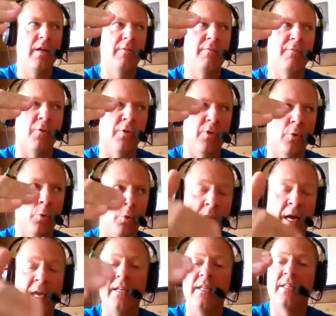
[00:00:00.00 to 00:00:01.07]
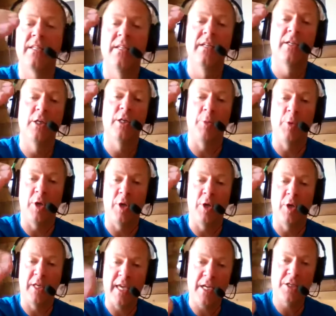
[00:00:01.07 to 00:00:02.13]
for the right
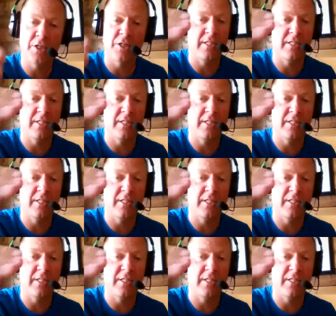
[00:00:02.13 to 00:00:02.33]
communications.